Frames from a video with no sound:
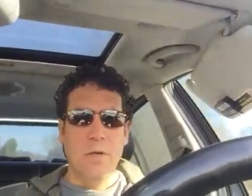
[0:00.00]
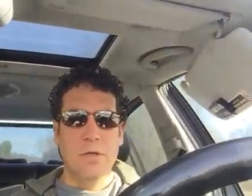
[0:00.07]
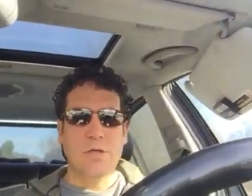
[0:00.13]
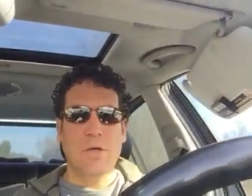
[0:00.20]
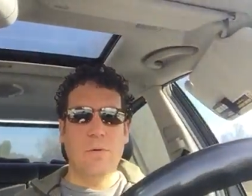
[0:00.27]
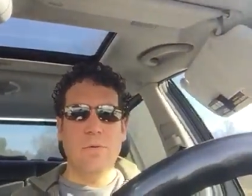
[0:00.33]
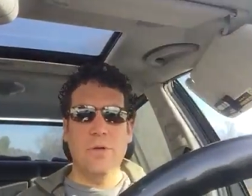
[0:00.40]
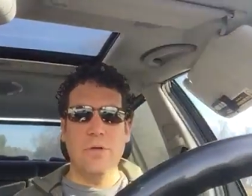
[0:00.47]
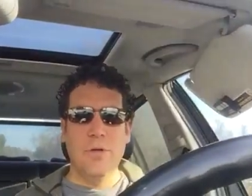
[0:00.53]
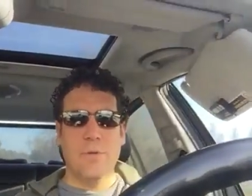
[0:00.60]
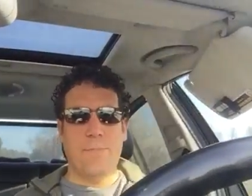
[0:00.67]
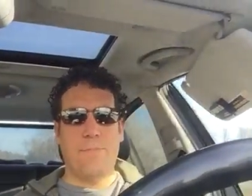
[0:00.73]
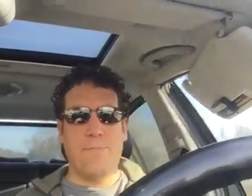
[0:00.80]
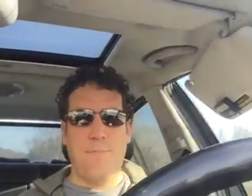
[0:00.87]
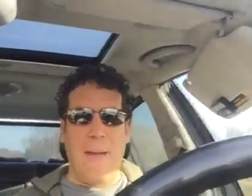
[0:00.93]
so
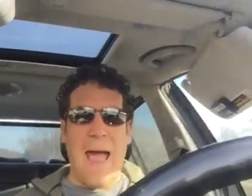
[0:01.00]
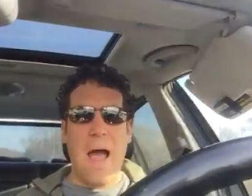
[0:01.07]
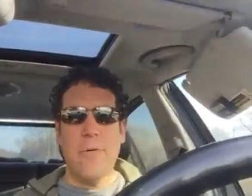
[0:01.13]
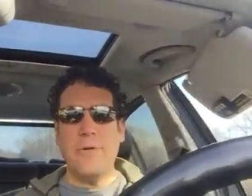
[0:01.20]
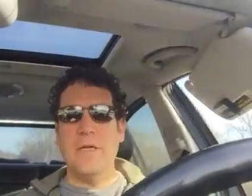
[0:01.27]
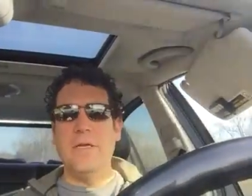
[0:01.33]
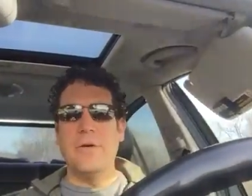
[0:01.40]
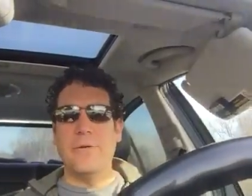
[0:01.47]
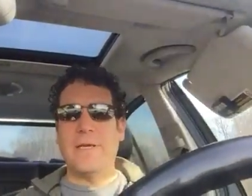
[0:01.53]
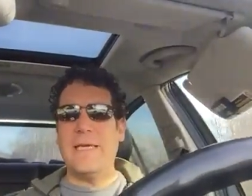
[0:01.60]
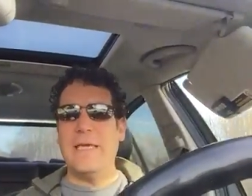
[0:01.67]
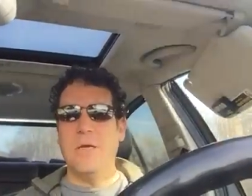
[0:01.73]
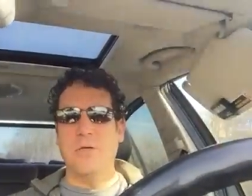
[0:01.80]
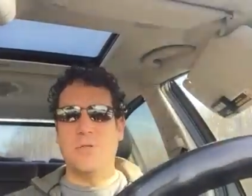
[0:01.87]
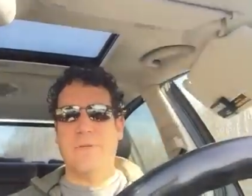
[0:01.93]
you're pounding your
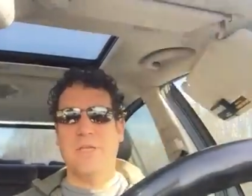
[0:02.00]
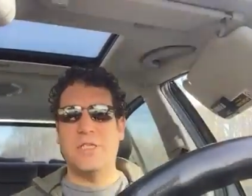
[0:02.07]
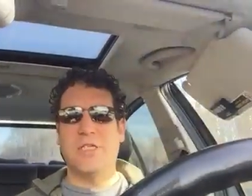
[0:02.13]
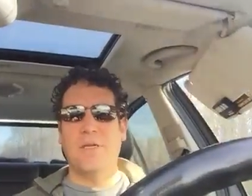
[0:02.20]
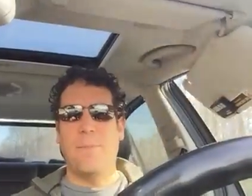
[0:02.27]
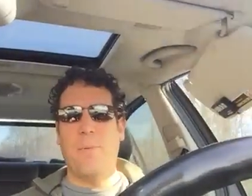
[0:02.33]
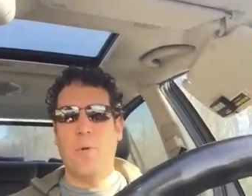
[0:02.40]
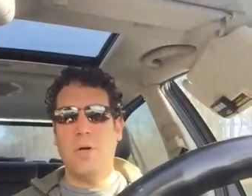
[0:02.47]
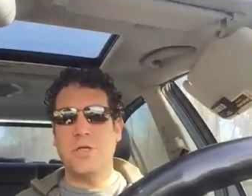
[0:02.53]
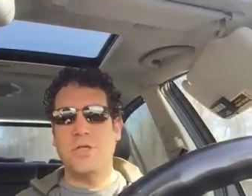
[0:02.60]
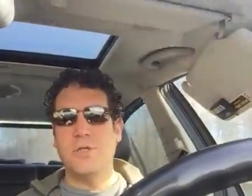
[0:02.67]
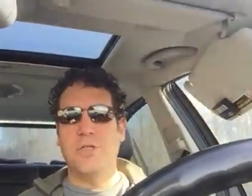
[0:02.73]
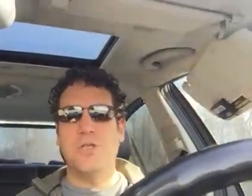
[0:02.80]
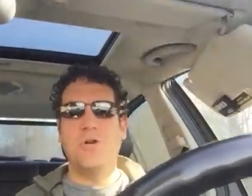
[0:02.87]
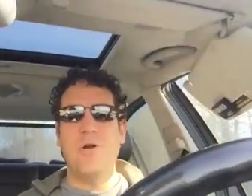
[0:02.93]
heels with these support
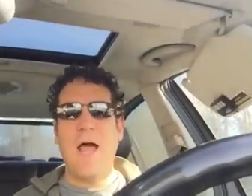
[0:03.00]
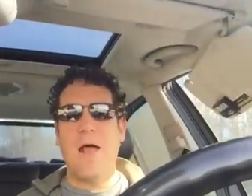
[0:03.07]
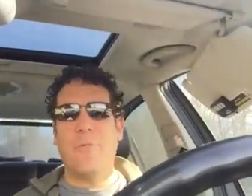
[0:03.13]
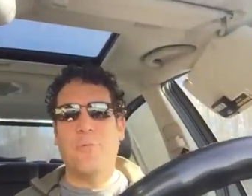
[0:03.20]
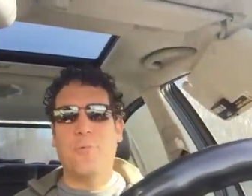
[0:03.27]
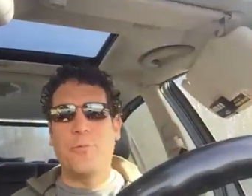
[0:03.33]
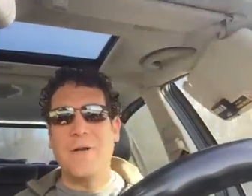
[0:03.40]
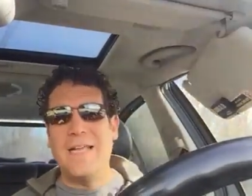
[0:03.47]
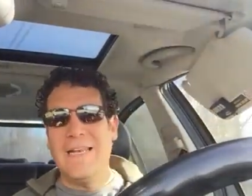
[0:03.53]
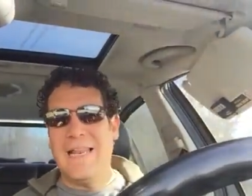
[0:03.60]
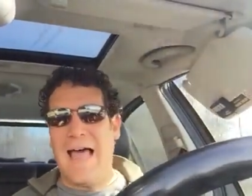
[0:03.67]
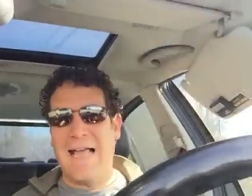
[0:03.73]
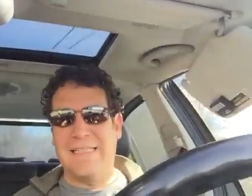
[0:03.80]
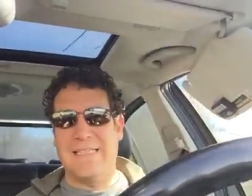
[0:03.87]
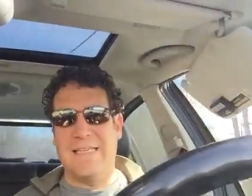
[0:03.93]
shoes and you're not
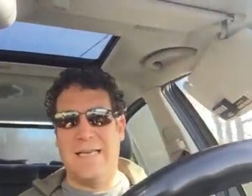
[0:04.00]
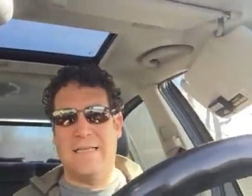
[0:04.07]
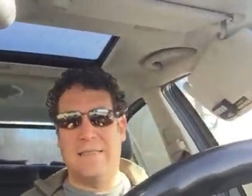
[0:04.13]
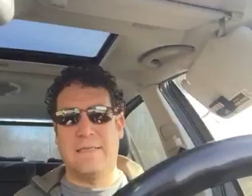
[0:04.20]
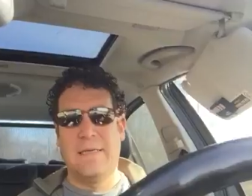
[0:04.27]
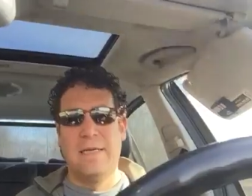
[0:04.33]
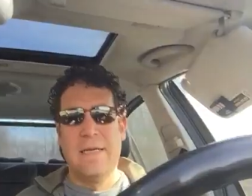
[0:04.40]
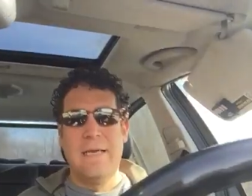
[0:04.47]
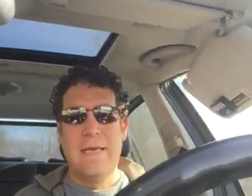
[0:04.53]
realizing it.